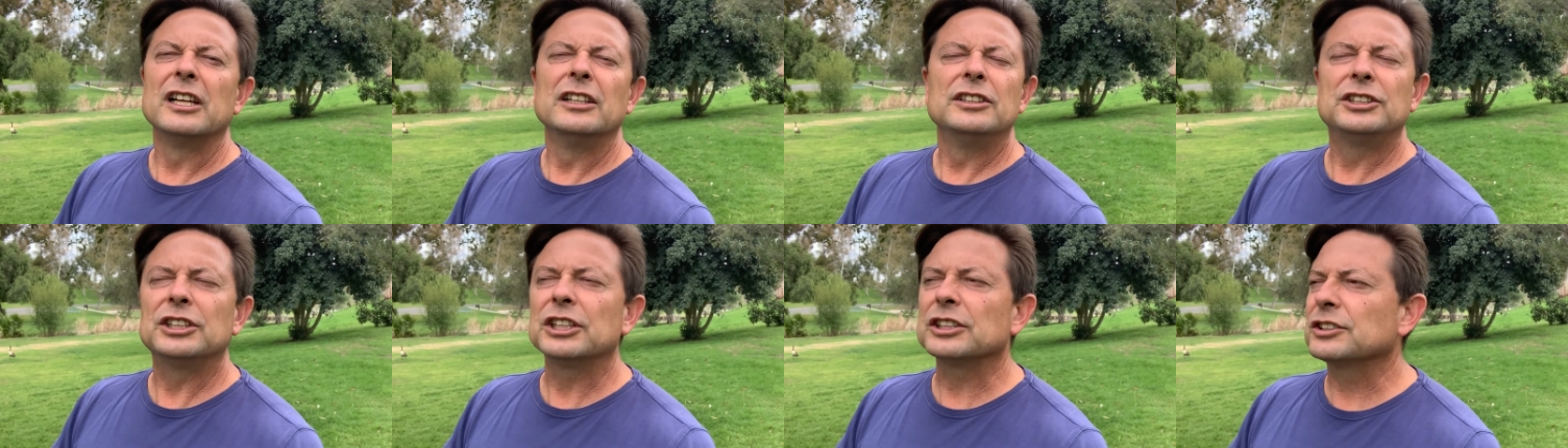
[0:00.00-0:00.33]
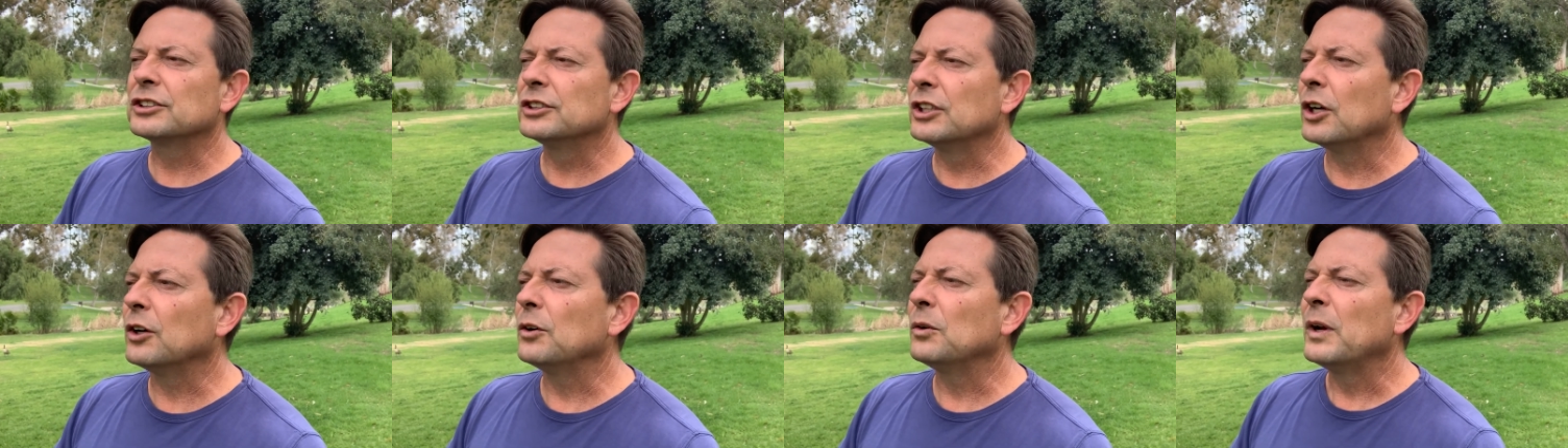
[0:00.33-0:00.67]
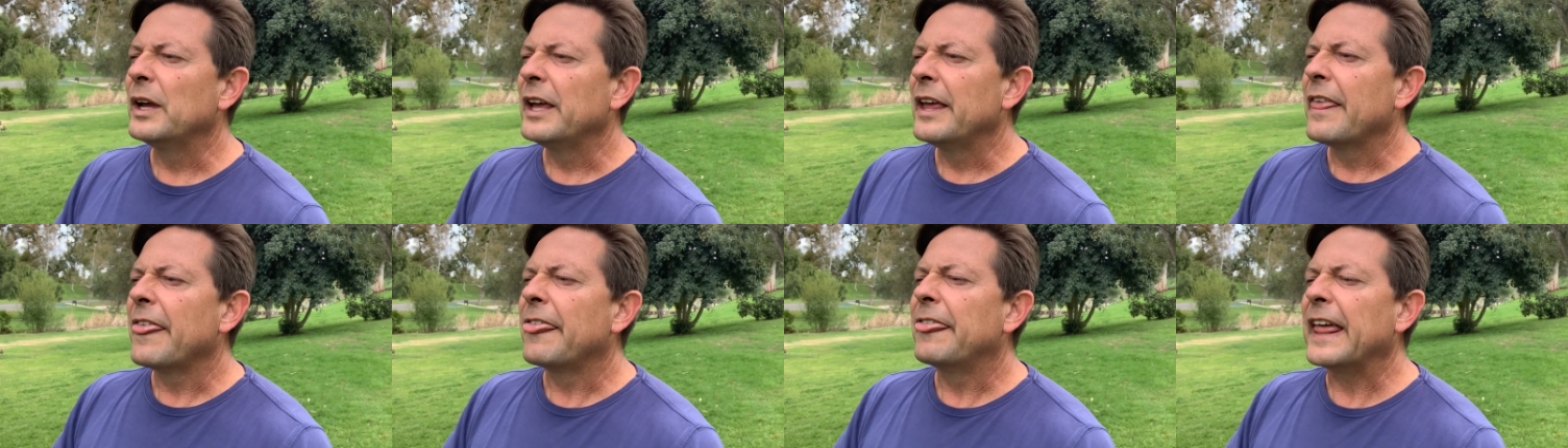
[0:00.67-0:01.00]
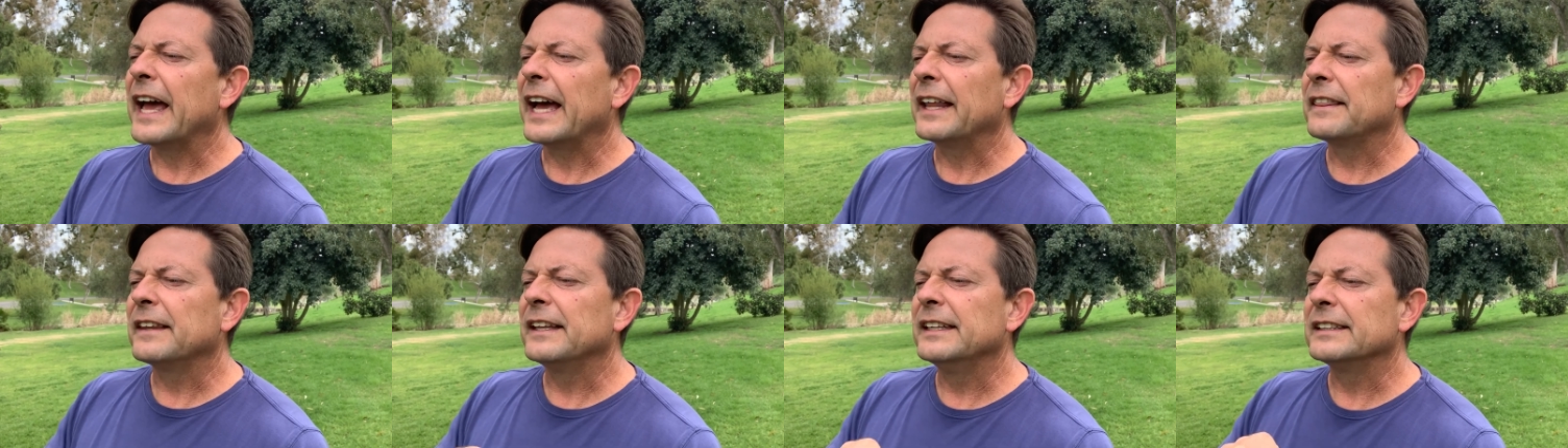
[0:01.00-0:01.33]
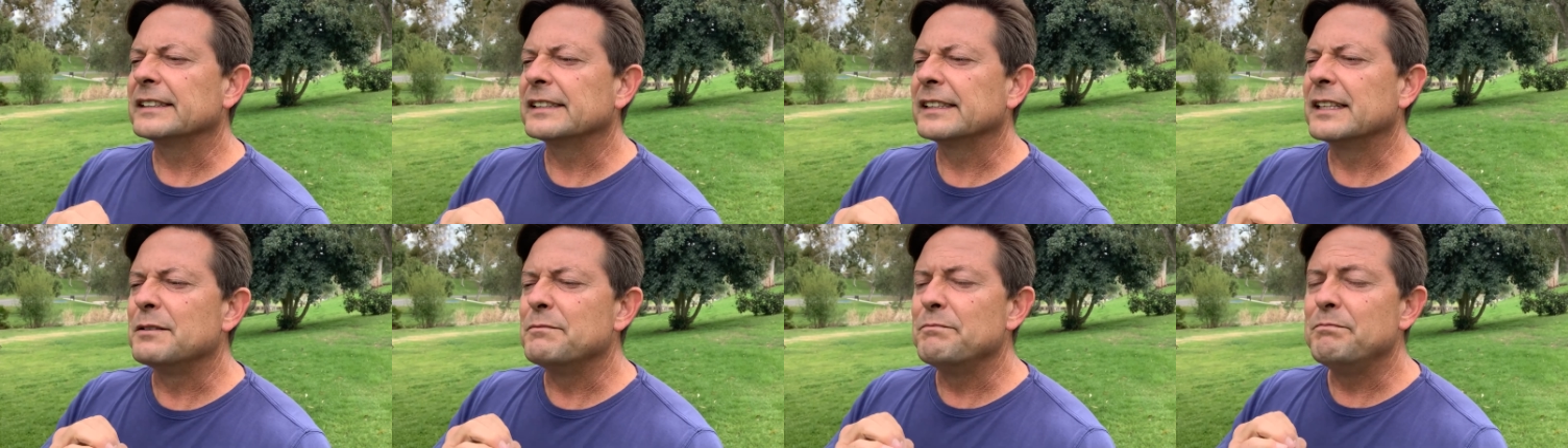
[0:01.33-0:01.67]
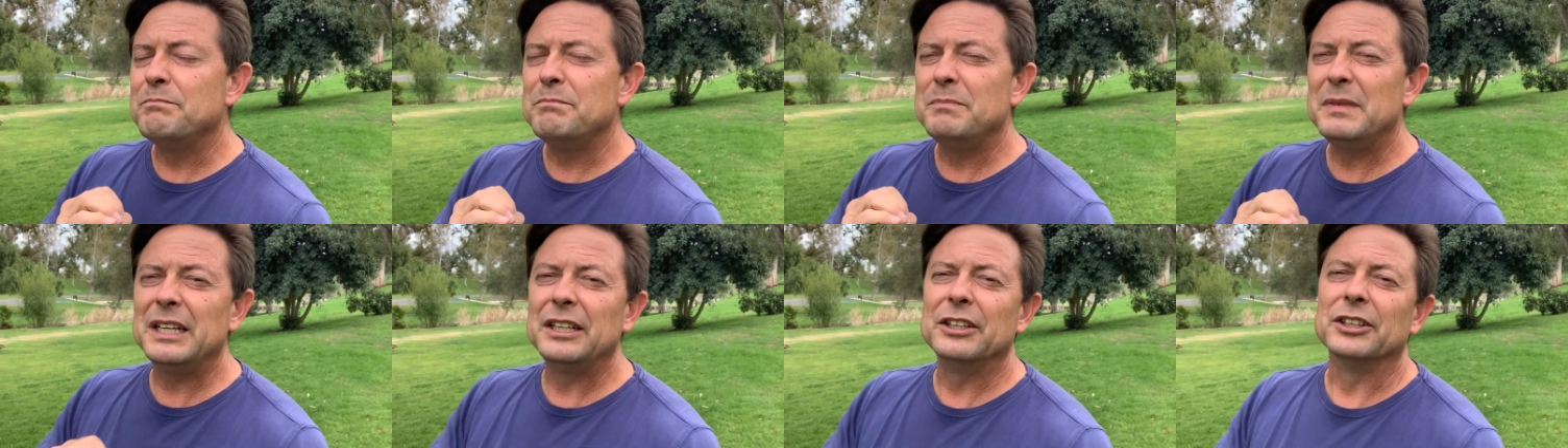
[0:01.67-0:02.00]
Just know that it's the
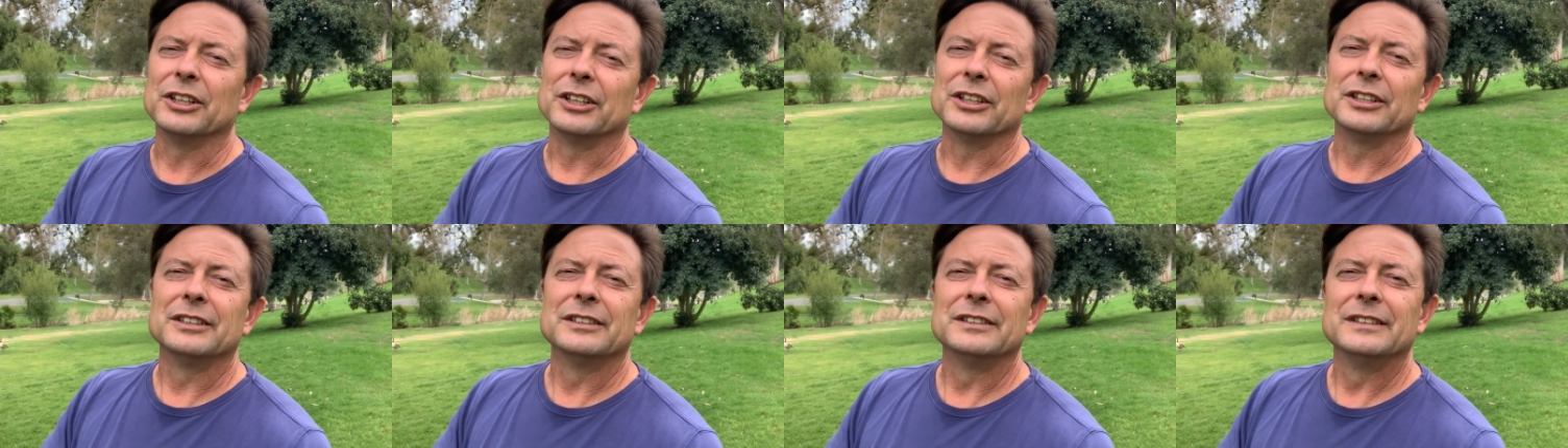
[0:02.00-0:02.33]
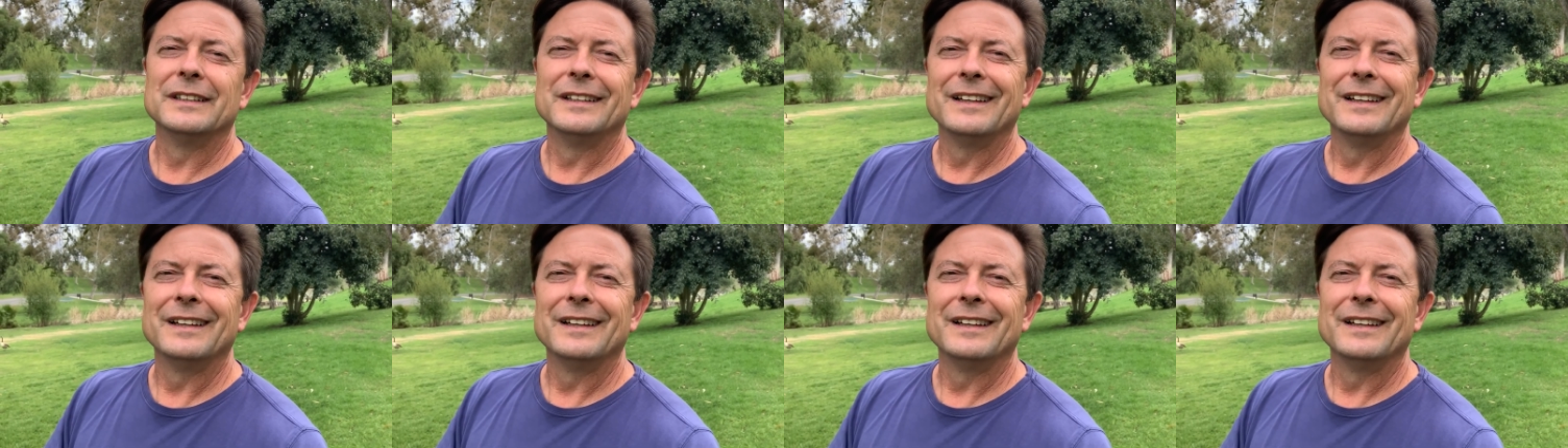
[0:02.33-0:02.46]
meter